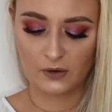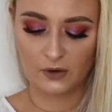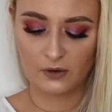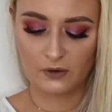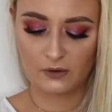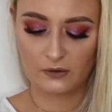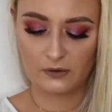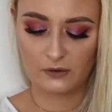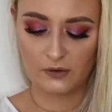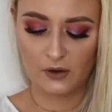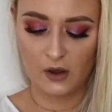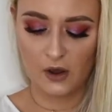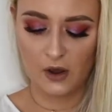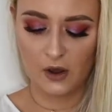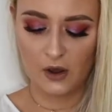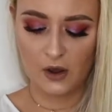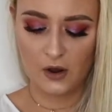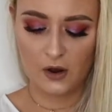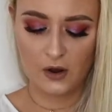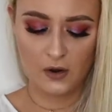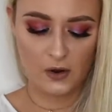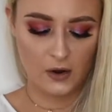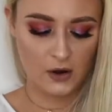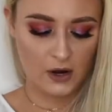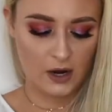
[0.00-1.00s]

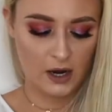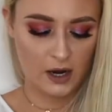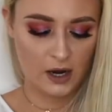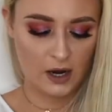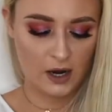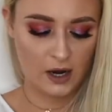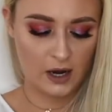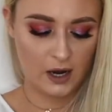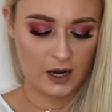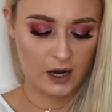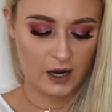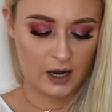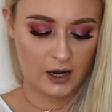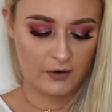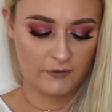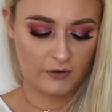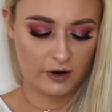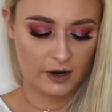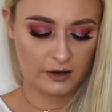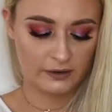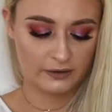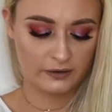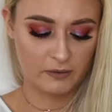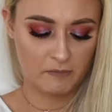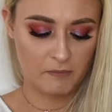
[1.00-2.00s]
So in
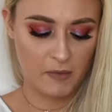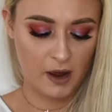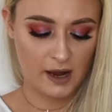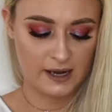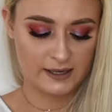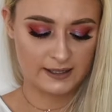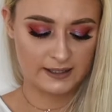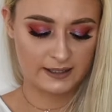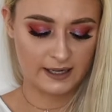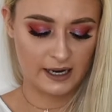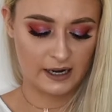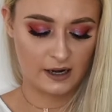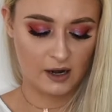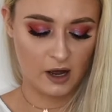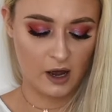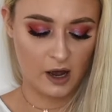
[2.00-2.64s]
regards to my skin,